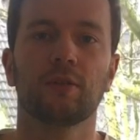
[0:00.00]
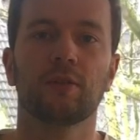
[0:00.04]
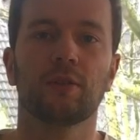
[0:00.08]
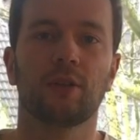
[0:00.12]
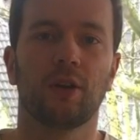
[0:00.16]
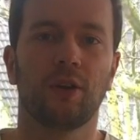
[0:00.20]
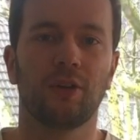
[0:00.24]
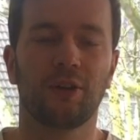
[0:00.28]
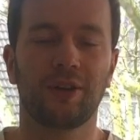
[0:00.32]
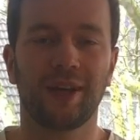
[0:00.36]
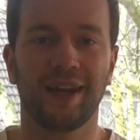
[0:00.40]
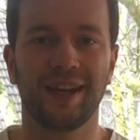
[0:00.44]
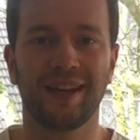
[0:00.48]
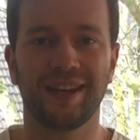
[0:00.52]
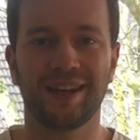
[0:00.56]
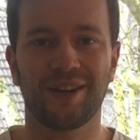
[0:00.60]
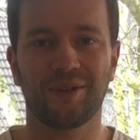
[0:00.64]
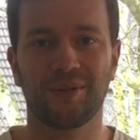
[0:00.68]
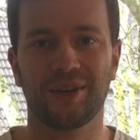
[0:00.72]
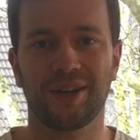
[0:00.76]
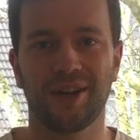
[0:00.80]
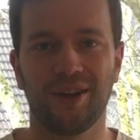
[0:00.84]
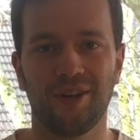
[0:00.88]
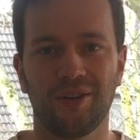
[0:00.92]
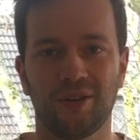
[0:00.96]
Okay, here we
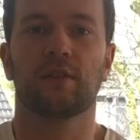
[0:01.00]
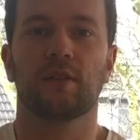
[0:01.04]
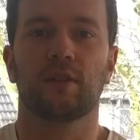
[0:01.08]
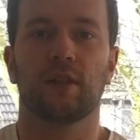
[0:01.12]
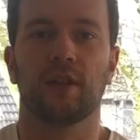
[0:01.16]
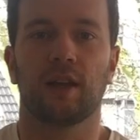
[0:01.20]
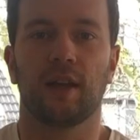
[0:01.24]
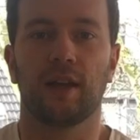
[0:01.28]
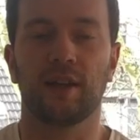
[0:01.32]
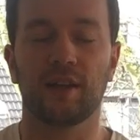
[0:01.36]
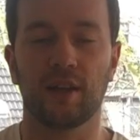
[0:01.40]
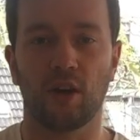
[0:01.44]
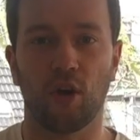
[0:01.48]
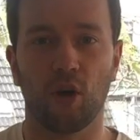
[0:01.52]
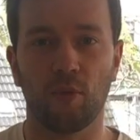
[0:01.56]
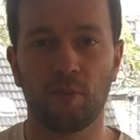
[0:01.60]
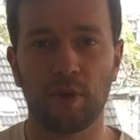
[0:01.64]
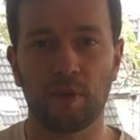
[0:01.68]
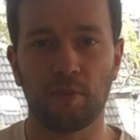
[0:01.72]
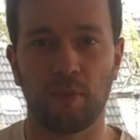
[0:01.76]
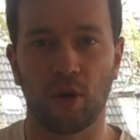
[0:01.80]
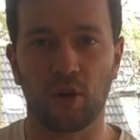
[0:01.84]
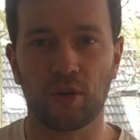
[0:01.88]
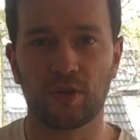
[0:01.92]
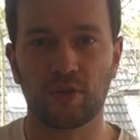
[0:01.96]
go. In the Ombe
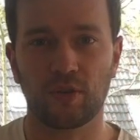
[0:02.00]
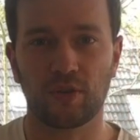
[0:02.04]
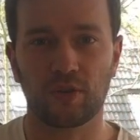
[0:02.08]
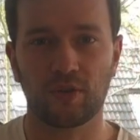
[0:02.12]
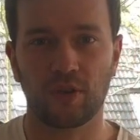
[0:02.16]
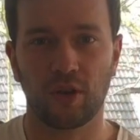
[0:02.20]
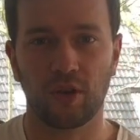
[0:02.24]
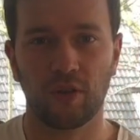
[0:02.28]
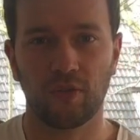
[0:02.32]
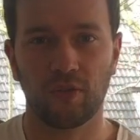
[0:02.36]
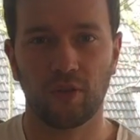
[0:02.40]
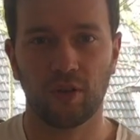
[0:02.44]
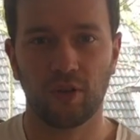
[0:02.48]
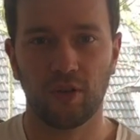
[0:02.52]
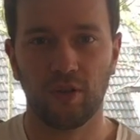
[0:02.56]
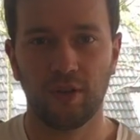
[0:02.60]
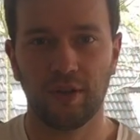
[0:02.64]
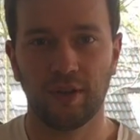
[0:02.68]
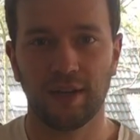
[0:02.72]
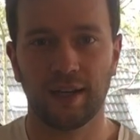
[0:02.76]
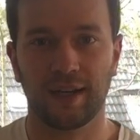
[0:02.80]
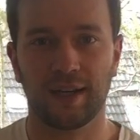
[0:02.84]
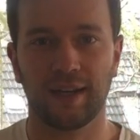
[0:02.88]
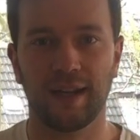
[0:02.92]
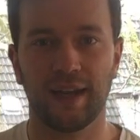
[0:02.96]
Bosu surfer,
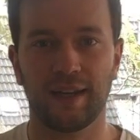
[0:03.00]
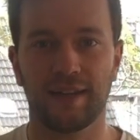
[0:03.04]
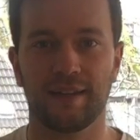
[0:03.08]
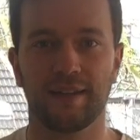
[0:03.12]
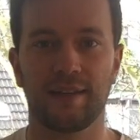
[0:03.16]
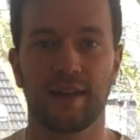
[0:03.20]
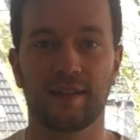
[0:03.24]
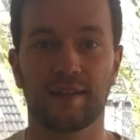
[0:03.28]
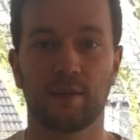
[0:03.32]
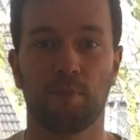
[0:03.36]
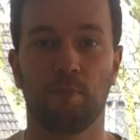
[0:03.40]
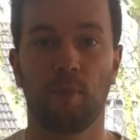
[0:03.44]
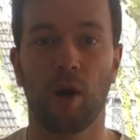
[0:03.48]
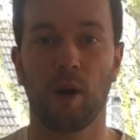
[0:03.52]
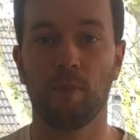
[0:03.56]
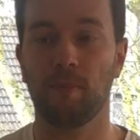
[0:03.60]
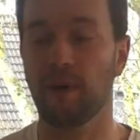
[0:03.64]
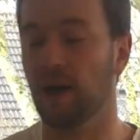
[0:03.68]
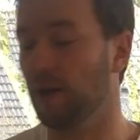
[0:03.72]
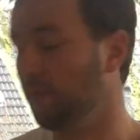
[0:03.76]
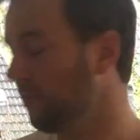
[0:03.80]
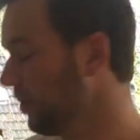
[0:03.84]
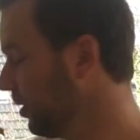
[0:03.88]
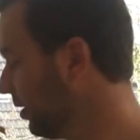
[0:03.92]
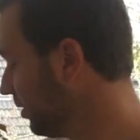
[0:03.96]
Clayton does a
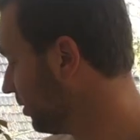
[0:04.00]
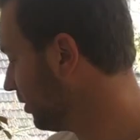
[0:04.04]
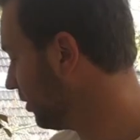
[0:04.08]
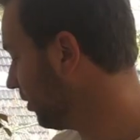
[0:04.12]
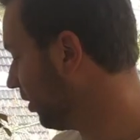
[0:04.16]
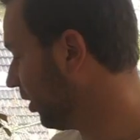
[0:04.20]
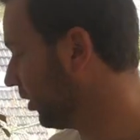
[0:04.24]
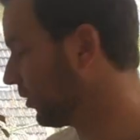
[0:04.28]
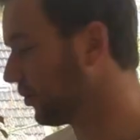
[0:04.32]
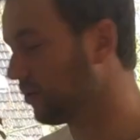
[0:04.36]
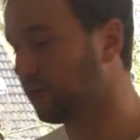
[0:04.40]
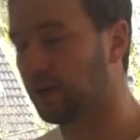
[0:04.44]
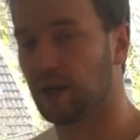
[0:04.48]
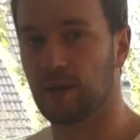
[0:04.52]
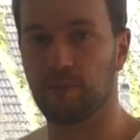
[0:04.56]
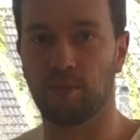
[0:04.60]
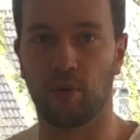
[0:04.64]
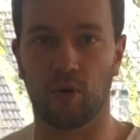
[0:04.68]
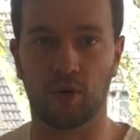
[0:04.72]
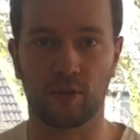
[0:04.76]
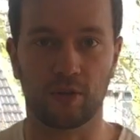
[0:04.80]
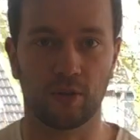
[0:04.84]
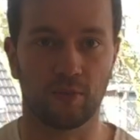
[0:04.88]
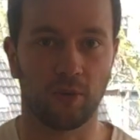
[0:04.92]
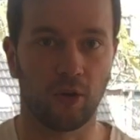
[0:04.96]
pop-up onto that
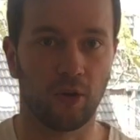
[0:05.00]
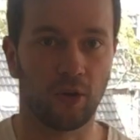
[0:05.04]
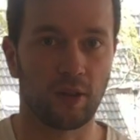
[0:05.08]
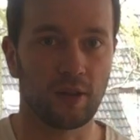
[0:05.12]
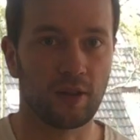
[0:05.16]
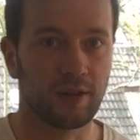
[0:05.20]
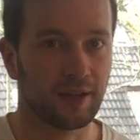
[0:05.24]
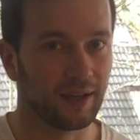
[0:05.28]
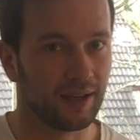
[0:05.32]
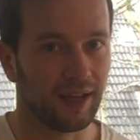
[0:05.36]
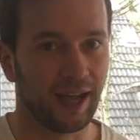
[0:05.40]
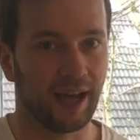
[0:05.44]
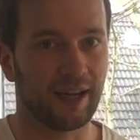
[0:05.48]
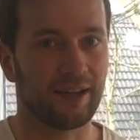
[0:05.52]
Bosu ball. I